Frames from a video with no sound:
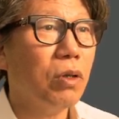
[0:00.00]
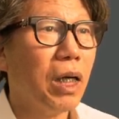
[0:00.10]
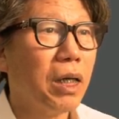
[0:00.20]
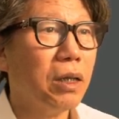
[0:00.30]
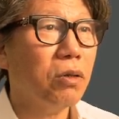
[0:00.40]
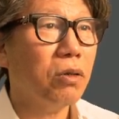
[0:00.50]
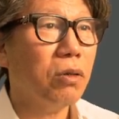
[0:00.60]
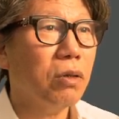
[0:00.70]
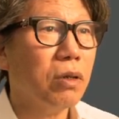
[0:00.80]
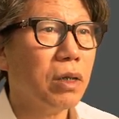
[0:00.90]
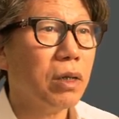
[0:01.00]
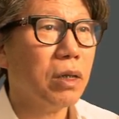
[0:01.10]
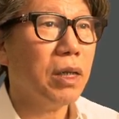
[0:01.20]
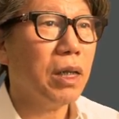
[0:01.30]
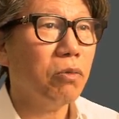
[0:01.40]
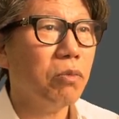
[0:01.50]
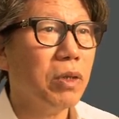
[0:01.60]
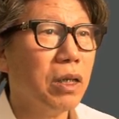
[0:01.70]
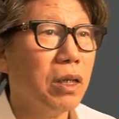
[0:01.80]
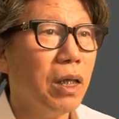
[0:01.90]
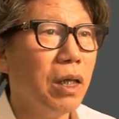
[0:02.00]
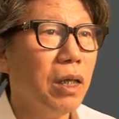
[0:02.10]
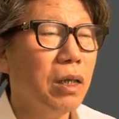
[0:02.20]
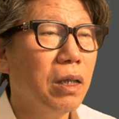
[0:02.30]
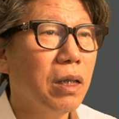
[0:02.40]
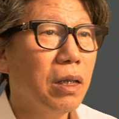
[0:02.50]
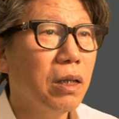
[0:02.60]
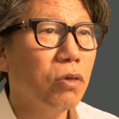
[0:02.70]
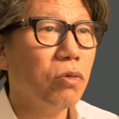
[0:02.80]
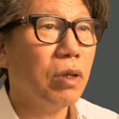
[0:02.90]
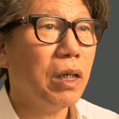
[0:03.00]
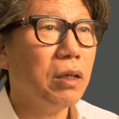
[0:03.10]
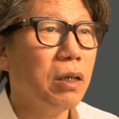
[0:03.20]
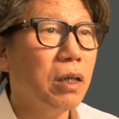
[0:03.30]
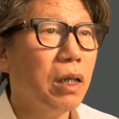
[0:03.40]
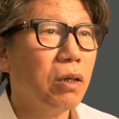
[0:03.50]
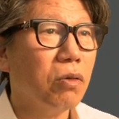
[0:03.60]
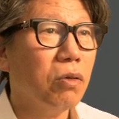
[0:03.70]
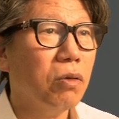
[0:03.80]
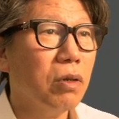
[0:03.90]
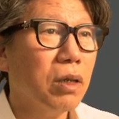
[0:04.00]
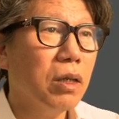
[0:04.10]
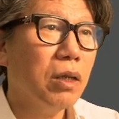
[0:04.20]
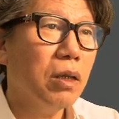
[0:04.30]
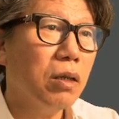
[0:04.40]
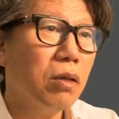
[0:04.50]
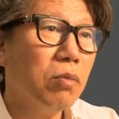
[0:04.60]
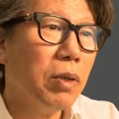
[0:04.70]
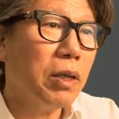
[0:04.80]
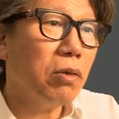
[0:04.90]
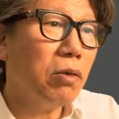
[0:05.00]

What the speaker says: In this case, due to mandibular movements, it contacts more anteriorly and posteriorly.